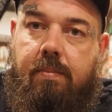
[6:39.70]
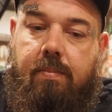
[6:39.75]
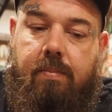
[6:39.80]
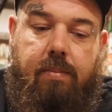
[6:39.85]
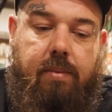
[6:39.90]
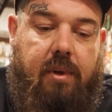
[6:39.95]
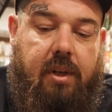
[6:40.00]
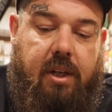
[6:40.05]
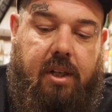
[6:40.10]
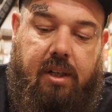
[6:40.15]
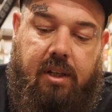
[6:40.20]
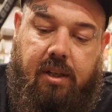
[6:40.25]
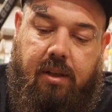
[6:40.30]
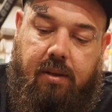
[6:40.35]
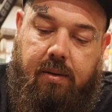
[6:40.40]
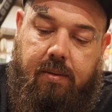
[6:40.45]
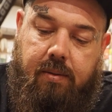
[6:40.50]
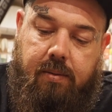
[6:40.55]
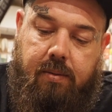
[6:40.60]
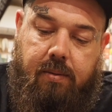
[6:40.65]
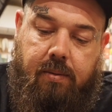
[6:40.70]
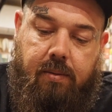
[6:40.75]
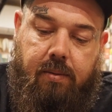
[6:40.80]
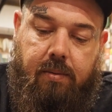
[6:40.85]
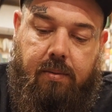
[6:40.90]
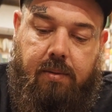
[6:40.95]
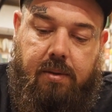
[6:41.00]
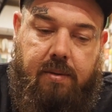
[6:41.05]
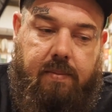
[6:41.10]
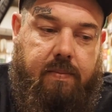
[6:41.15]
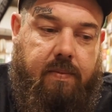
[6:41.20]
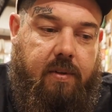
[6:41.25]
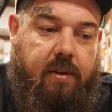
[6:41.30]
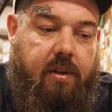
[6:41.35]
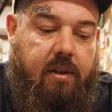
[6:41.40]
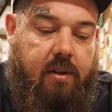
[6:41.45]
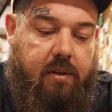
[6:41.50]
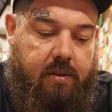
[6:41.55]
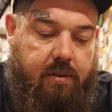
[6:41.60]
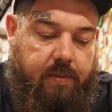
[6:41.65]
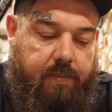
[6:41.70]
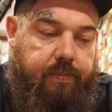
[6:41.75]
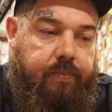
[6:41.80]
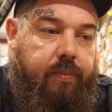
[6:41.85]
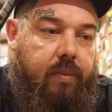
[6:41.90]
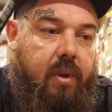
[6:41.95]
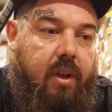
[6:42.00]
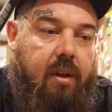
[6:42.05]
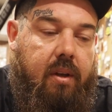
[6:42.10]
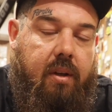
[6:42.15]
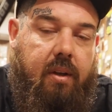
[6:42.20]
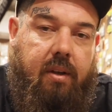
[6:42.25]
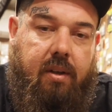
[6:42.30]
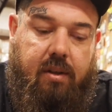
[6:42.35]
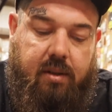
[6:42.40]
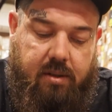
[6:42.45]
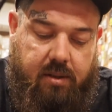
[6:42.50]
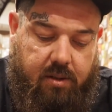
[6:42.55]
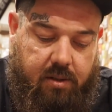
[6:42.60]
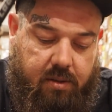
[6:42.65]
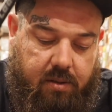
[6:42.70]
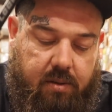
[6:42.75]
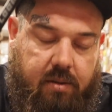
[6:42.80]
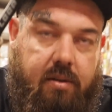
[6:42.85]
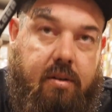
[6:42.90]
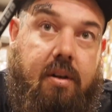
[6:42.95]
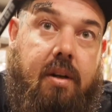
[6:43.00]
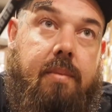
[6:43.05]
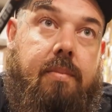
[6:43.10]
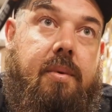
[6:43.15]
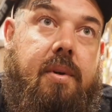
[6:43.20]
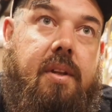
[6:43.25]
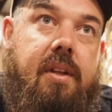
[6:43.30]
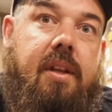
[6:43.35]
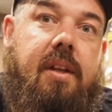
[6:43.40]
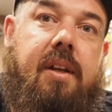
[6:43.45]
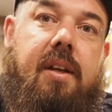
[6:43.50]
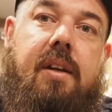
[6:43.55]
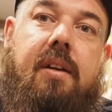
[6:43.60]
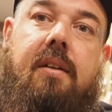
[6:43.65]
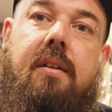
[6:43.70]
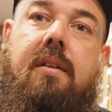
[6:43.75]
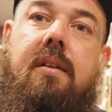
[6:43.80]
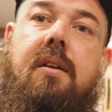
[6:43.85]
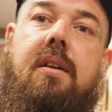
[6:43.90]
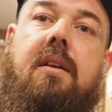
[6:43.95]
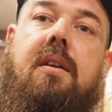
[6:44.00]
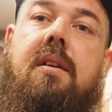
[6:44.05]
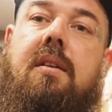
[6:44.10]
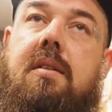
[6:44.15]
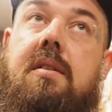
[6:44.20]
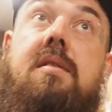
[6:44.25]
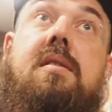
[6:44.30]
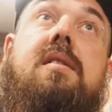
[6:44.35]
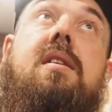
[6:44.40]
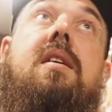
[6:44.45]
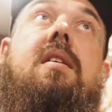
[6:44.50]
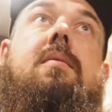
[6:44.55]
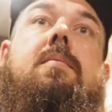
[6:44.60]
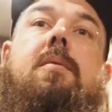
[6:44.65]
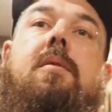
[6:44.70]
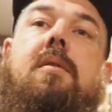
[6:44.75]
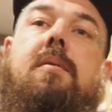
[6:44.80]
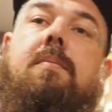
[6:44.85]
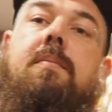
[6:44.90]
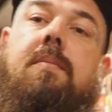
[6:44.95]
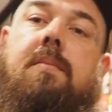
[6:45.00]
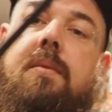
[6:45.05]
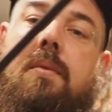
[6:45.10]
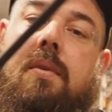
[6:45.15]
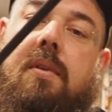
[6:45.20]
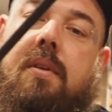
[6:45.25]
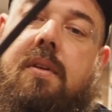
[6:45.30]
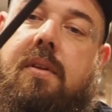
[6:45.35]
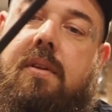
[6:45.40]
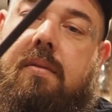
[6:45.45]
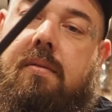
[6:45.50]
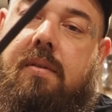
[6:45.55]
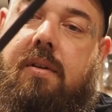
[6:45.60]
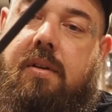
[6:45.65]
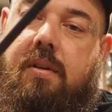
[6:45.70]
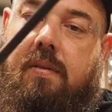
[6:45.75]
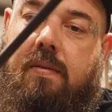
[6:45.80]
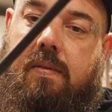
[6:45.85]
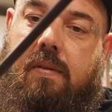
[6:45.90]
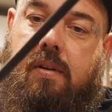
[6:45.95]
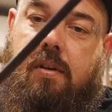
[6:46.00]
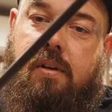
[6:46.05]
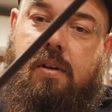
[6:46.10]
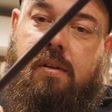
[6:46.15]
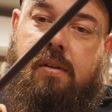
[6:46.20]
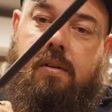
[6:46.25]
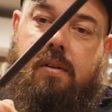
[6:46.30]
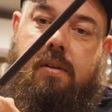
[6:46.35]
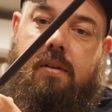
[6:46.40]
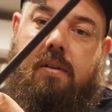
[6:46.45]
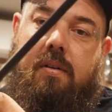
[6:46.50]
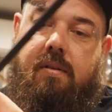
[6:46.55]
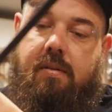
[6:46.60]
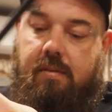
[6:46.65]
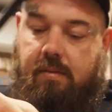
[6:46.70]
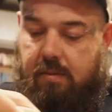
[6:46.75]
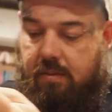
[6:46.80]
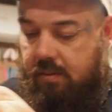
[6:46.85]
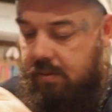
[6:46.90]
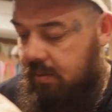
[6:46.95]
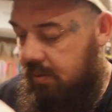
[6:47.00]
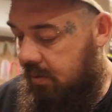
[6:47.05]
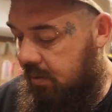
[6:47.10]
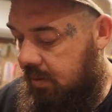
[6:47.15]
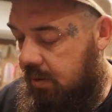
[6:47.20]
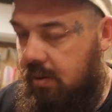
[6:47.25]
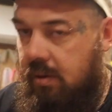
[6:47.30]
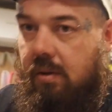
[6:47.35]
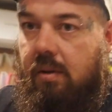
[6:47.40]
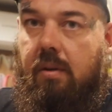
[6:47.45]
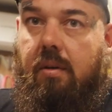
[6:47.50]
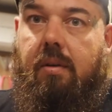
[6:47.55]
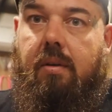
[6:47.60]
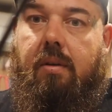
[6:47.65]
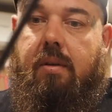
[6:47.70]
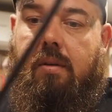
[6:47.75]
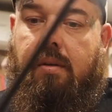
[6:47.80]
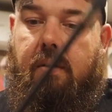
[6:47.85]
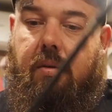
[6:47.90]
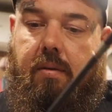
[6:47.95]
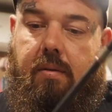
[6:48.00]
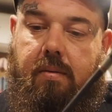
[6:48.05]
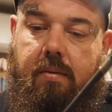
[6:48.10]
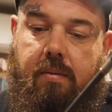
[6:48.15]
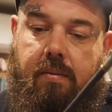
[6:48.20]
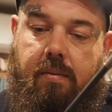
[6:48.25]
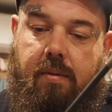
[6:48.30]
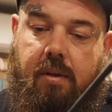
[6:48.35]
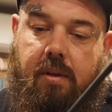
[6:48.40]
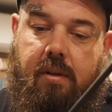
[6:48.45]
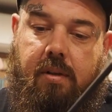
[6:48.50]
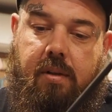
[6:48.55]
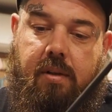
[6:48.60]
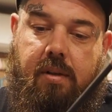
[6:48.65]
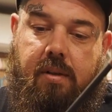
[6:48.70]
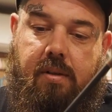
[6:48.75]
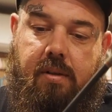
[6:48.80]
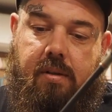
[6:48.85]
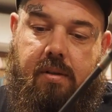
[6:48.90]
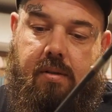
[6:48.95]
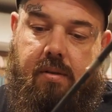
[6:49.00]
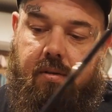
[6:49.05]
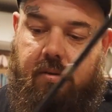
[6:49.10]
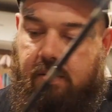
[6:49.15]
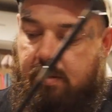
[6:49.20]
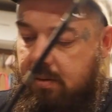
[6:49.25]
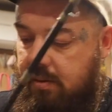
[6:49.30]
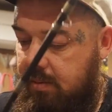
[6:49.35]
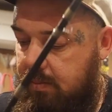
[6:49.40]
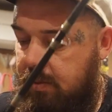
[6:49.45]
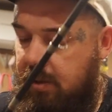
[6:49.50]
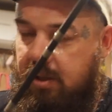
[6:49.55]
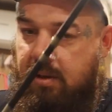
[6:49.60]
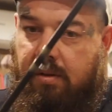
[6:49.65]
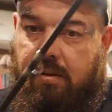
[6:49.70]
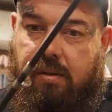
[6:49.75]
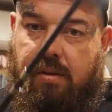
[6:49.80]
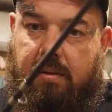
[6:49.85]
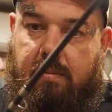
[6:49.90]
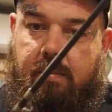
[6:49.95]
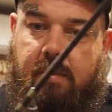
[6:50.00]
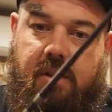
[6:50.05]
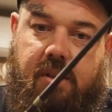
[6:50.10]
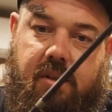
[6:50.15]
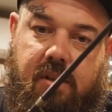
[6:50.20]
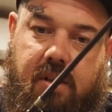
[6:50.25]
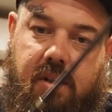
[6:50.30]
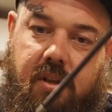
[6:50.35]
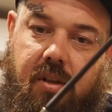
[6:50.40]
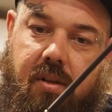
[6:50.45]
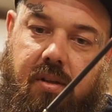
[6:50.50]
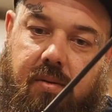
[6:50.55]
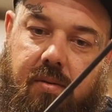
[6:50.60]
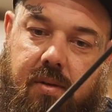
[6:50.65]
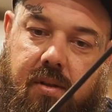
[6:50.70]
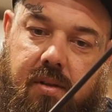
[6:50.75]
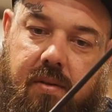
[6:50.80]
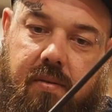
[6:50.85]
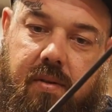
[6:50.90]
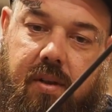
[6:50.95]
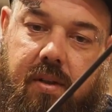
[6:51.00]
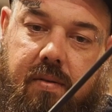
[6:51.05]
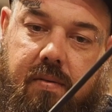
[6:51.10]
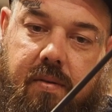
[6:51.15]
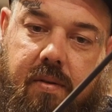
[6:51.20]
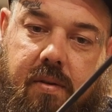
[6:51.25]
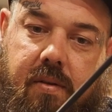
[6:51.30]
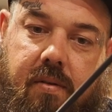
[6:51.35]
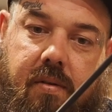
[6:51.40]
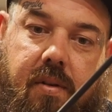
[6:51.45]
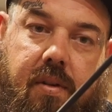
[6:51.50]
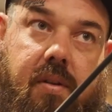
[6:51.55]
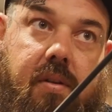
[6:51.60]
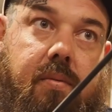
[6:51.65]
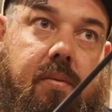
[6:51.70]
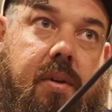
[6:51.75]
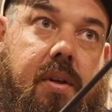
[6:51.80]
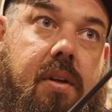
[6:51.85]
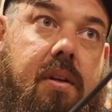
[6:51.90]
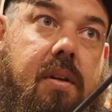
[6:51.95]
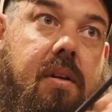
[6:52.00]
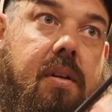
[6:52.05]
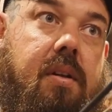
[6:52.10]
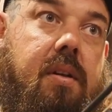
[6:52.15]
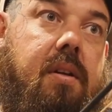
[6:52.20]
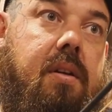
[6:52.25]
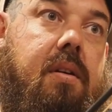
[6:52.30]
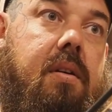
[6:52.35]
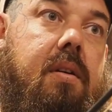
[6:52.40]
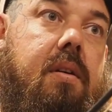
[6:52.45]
Bloody awesome fly line. So grab a bit of that out and just start at the bottom, thread your fly line through all the eyes. Make sure you don't miss any, twist it around the rod or anything weird like that.